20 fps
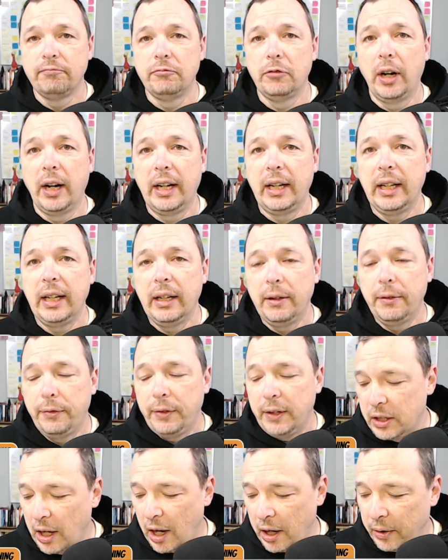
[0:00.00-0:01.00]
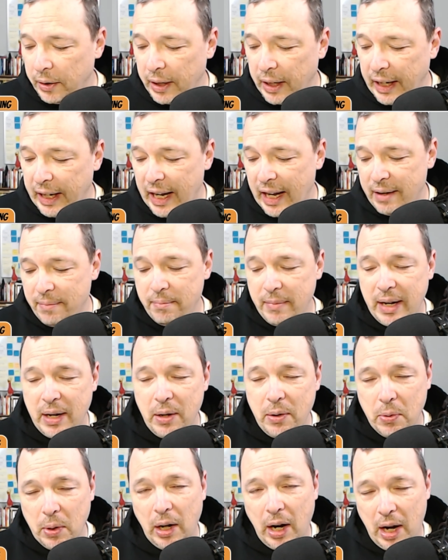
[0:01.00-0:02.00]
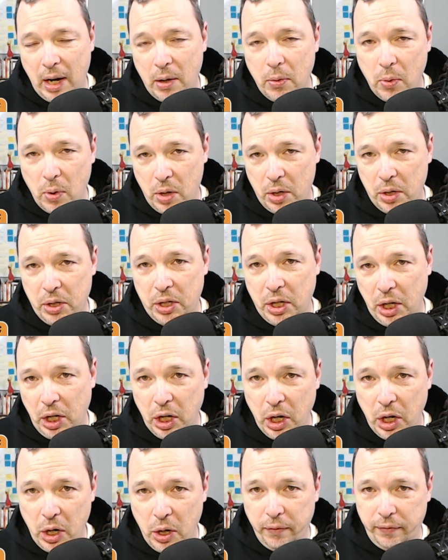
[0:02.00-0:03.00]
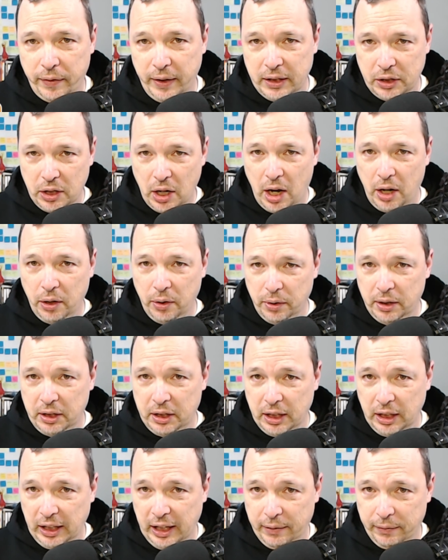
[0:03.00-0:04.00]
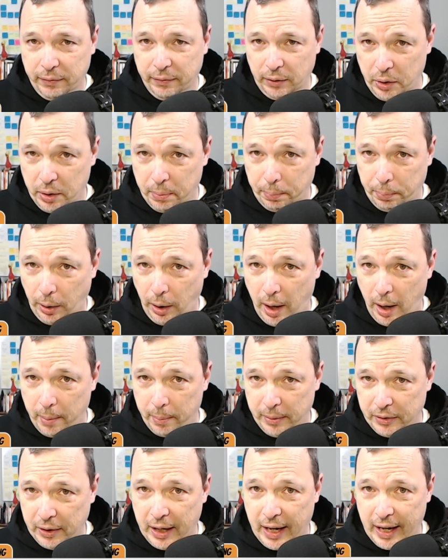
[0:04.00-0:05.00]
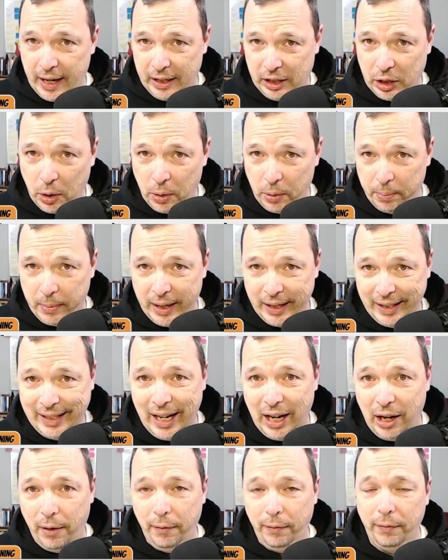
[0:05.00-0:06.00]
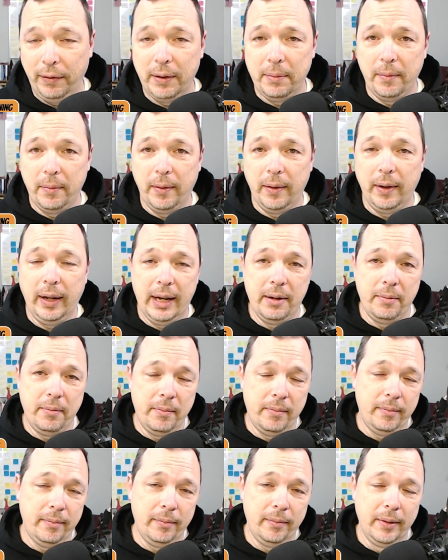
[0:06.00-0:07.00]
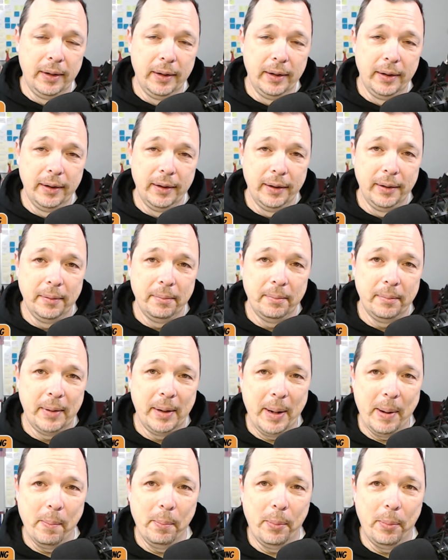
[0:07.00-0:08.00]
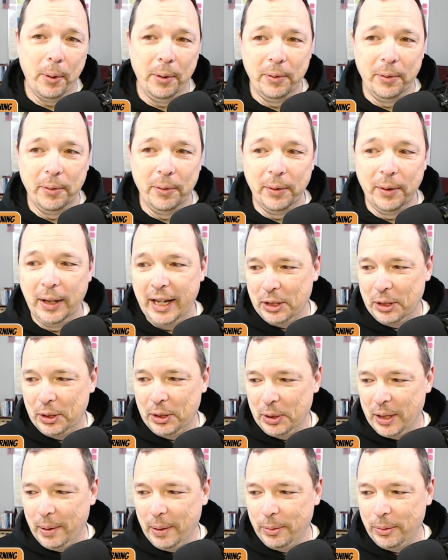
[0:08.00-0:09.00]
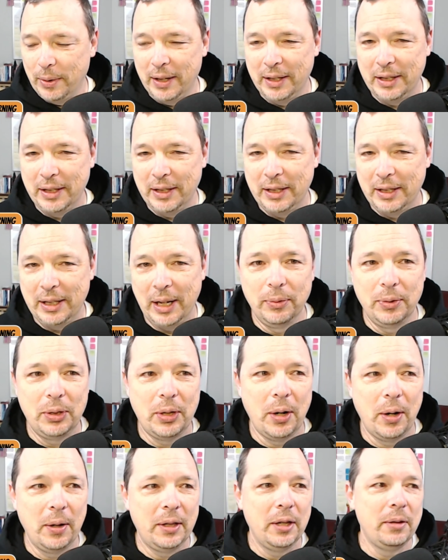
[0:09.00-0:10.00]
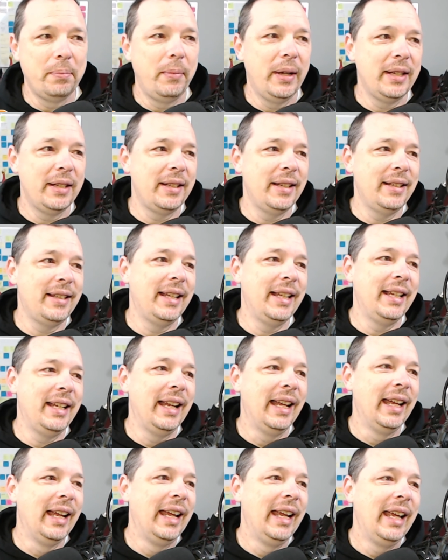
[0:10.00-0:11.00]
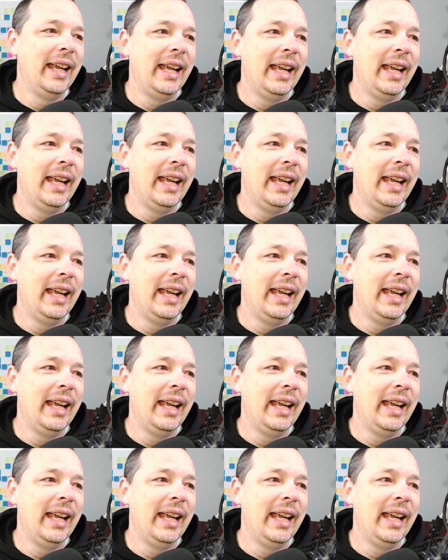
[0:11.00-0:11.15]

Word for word: Right? If it's not going to get me where I want to go, if it's not going to deliver on the promise that I sold myself and, and my important relationships when I said I'm going to start this business, then